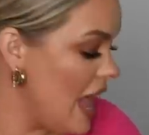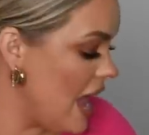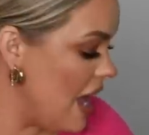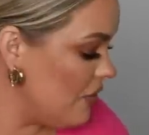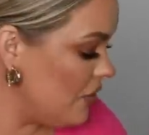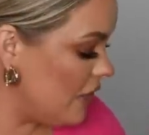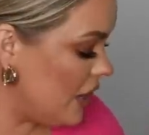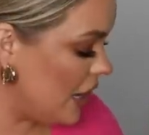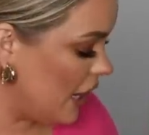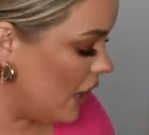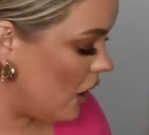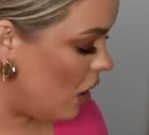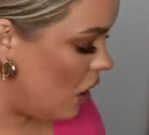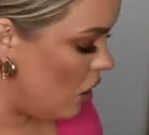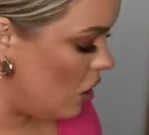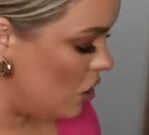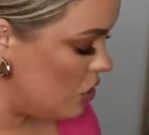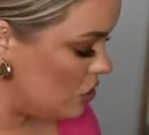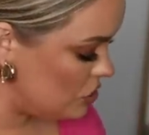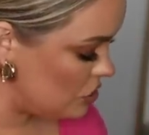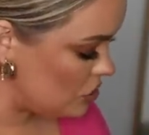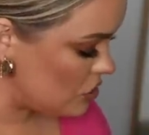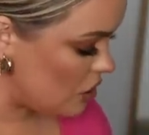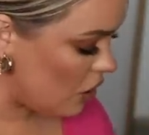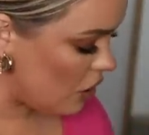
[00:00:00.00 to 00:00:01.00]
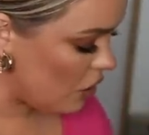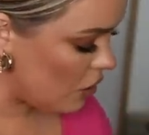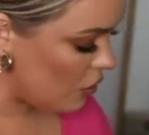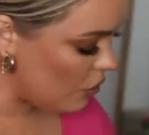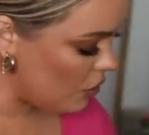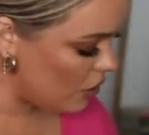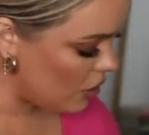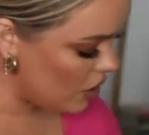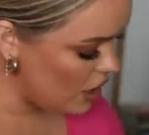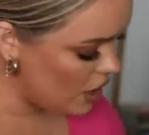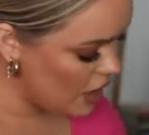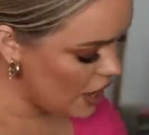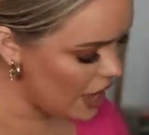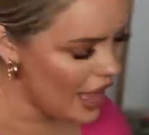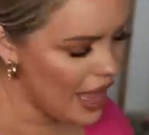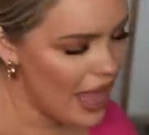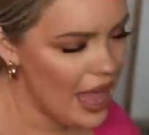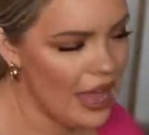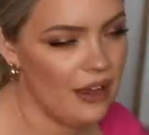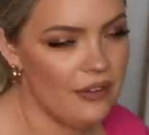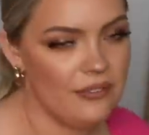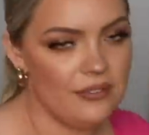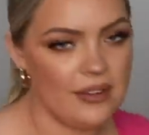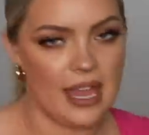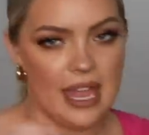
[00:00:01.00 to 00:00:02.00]
And then I also
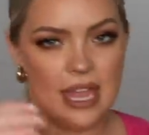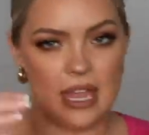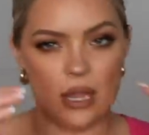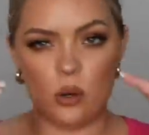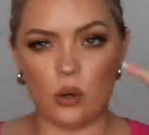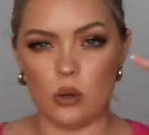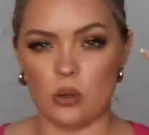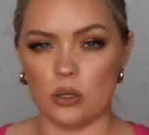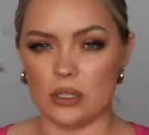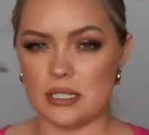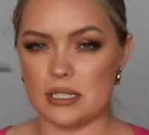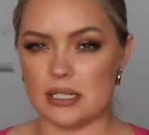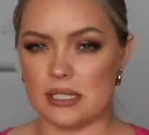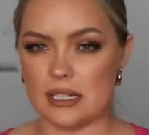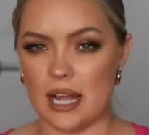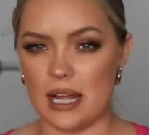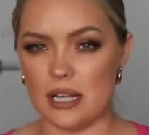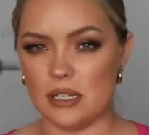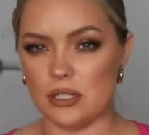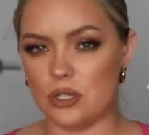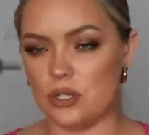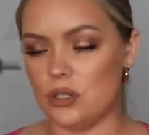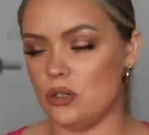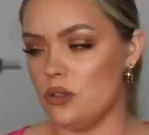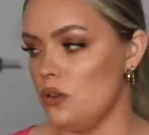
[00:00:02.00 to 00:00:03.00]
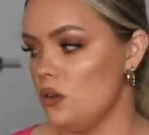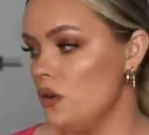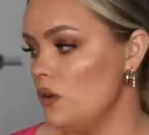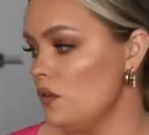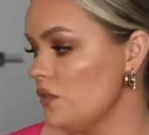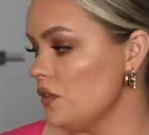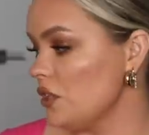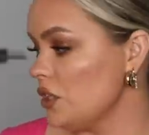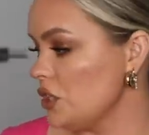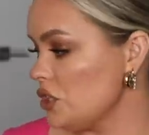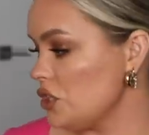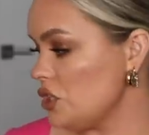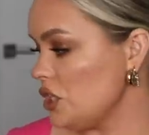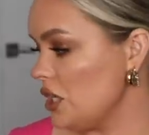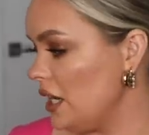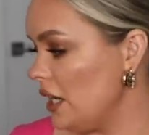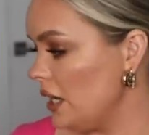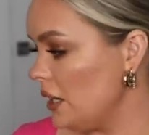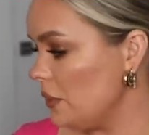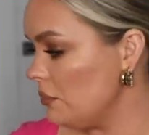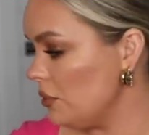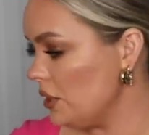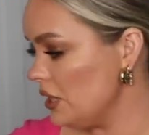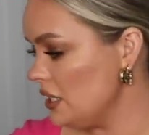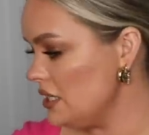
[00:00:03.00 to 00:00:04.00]
have a horizontal version
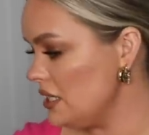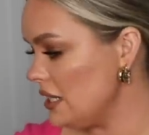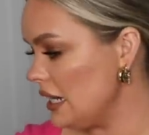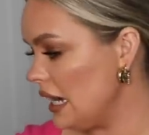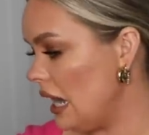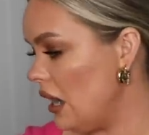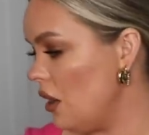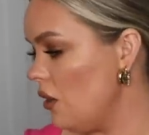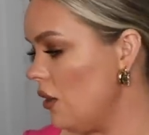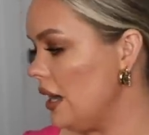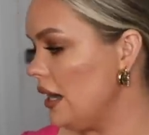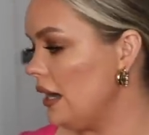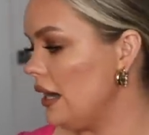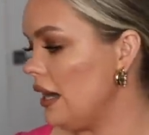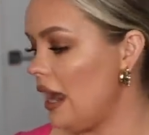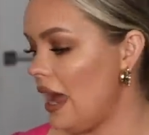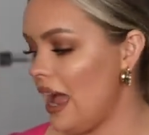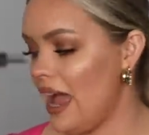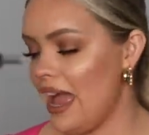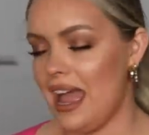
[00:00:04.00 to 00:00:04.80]
printed out and I